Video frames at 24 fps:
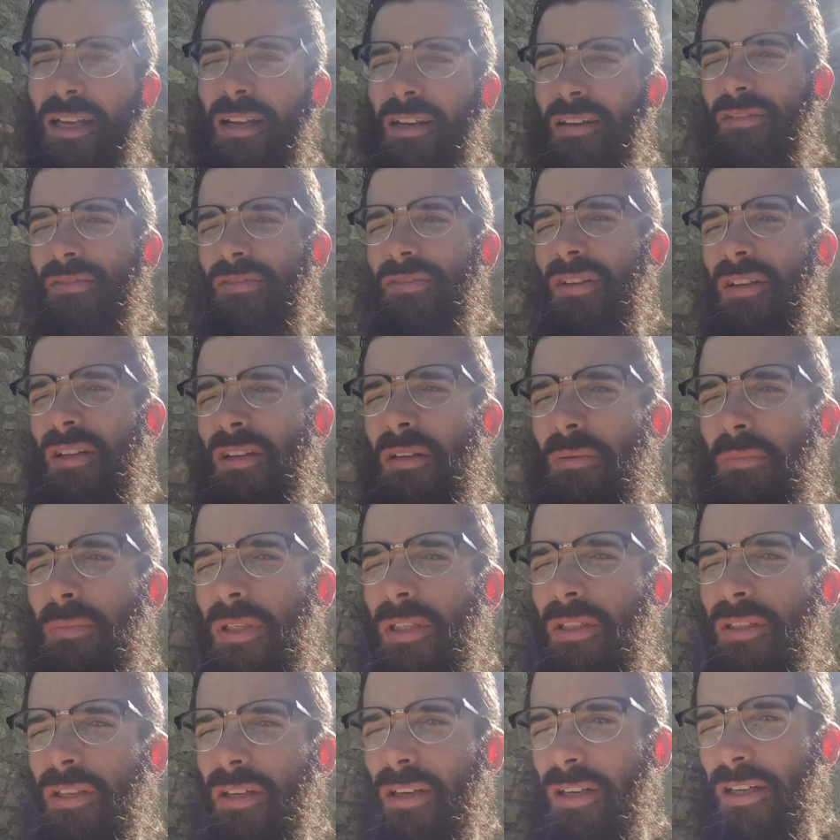I felt a
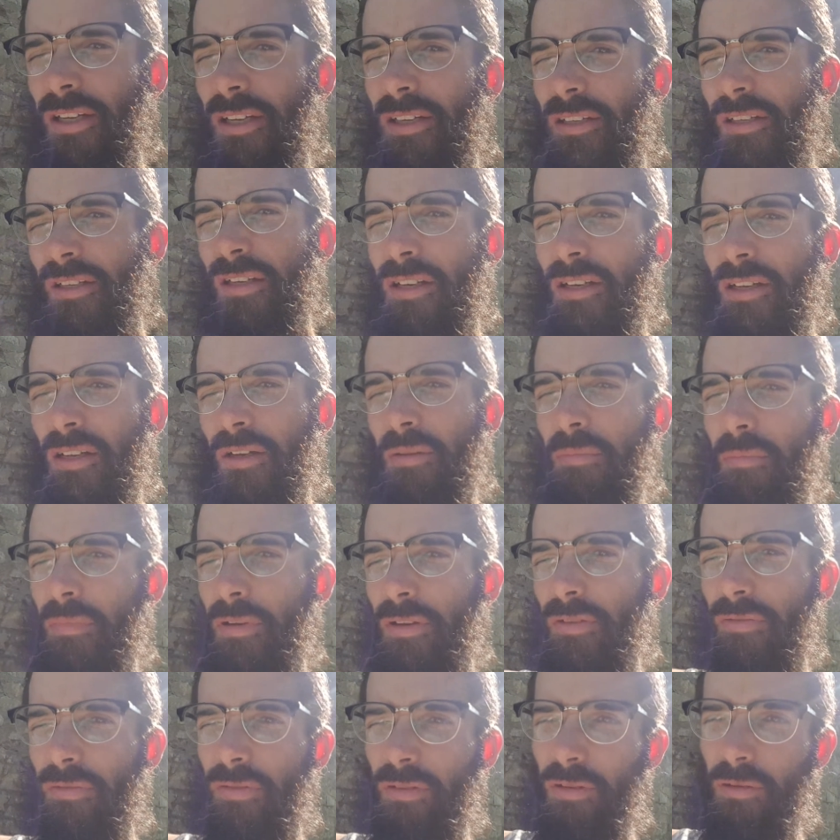bit tired, but
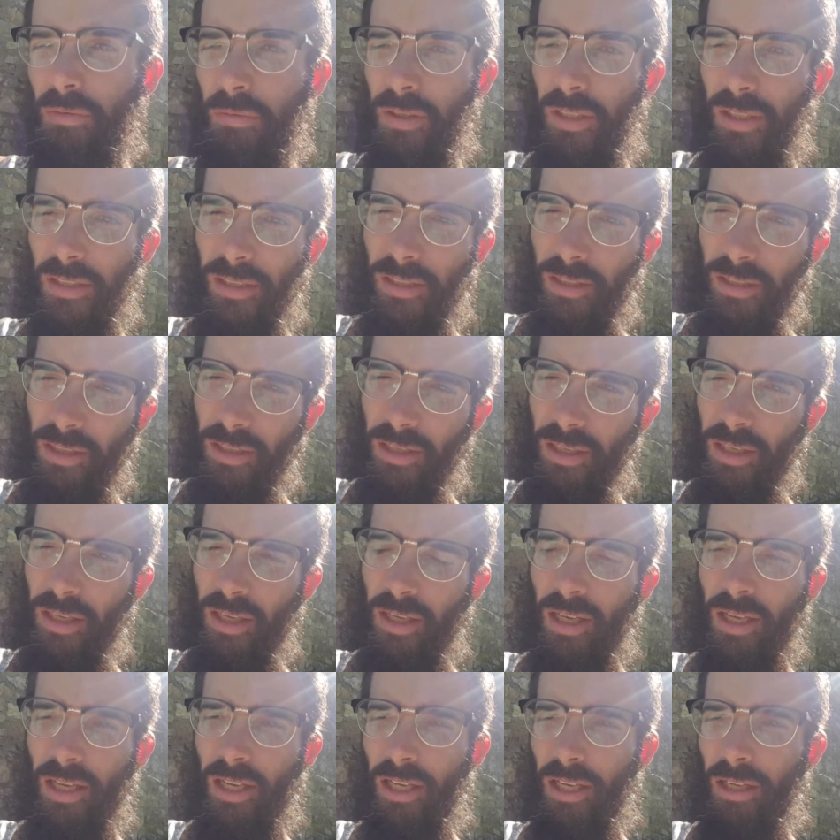for the rest,
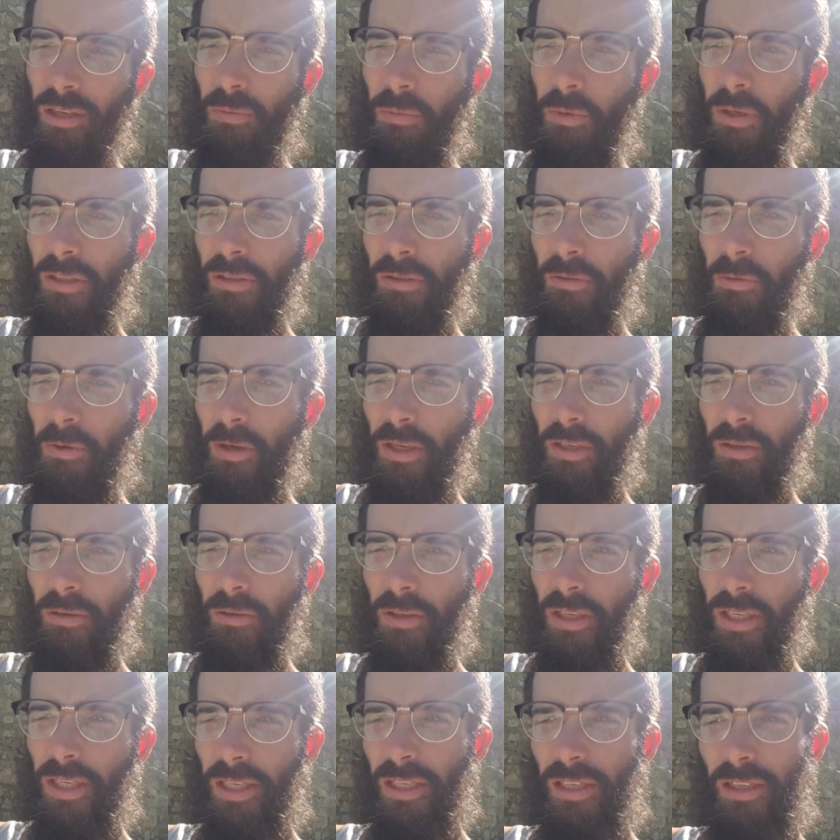it went quite
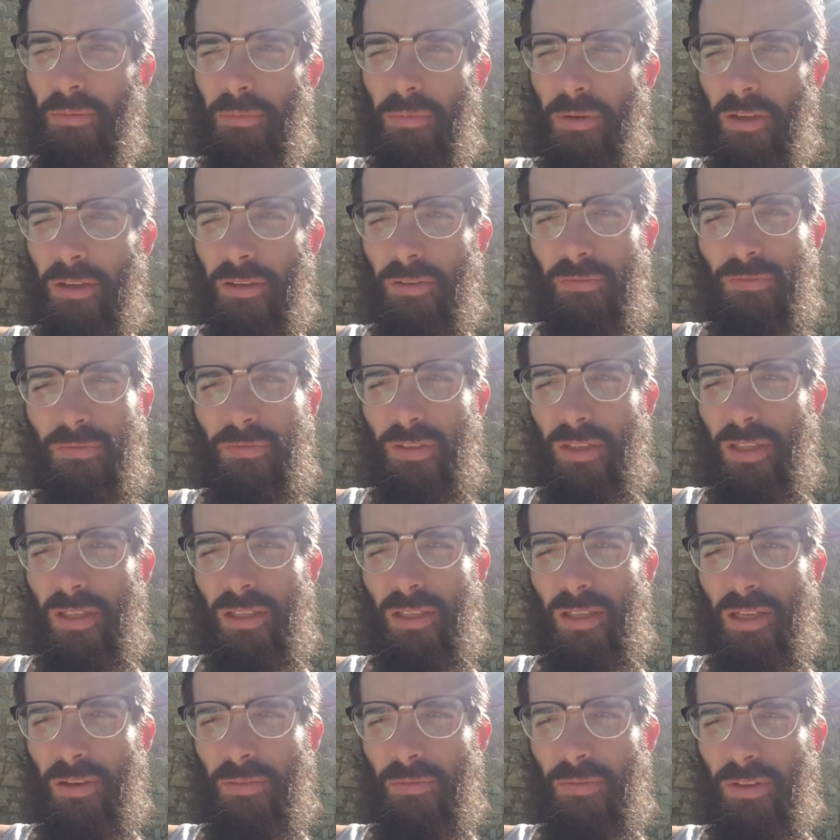okay. My feet,
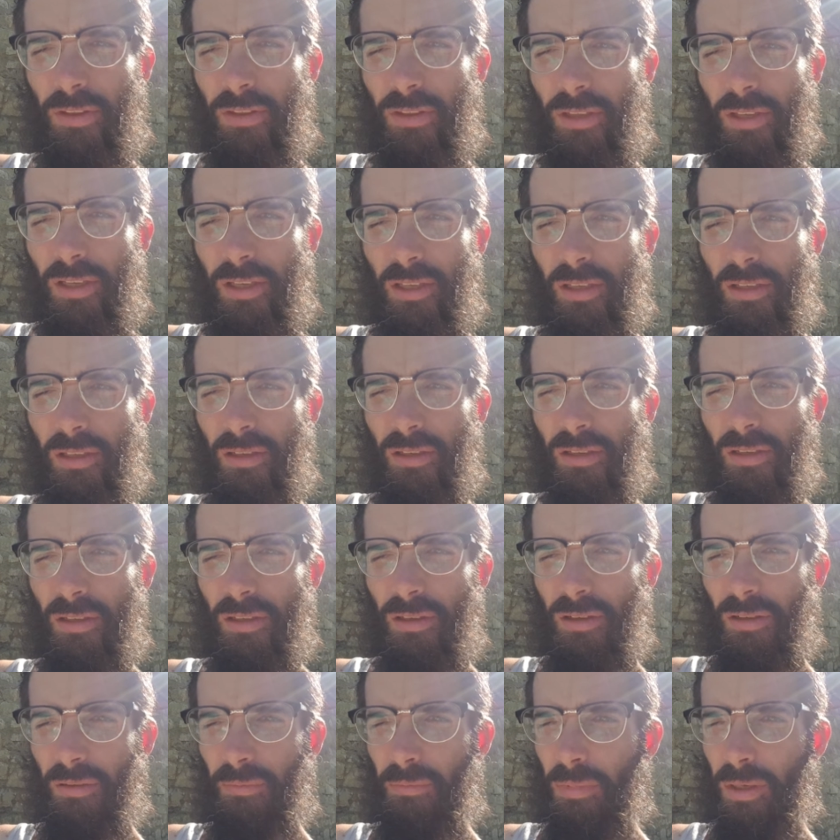everything,
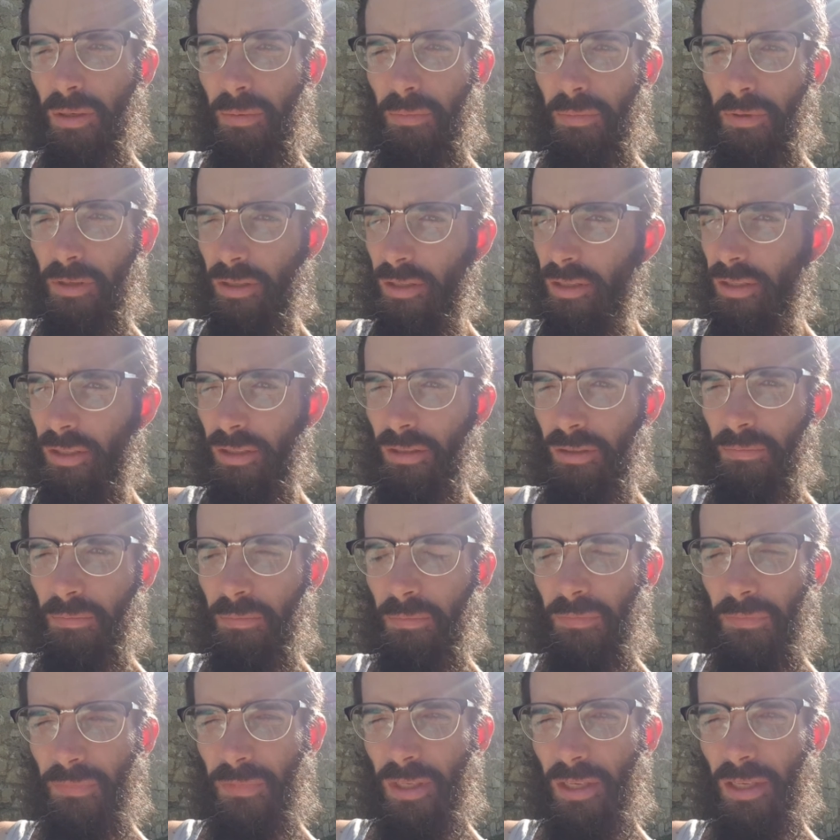and my body,
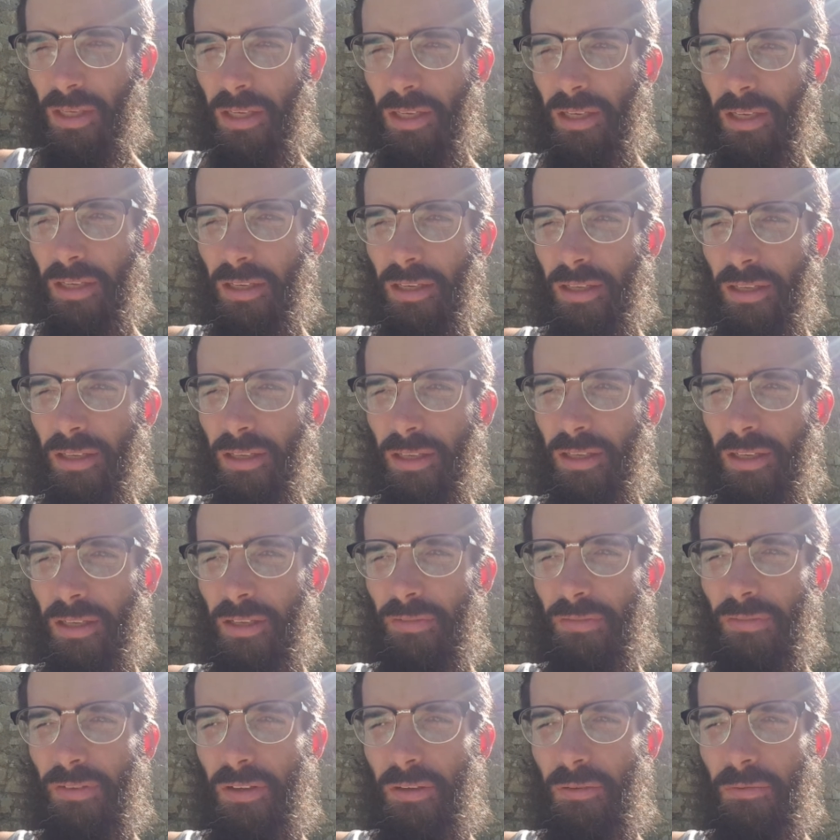it
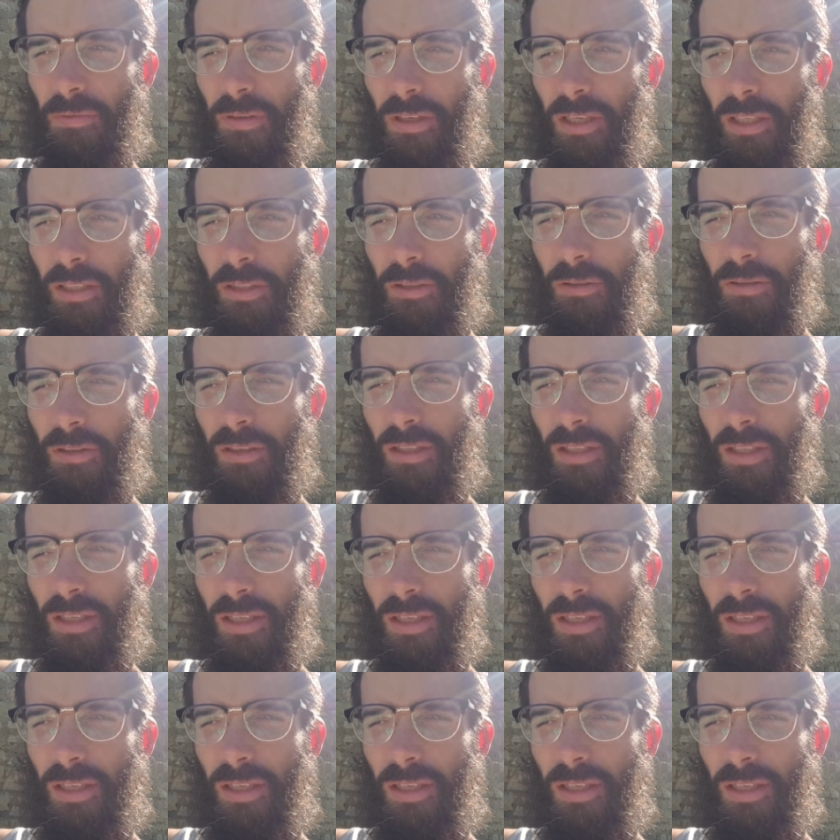felt really good.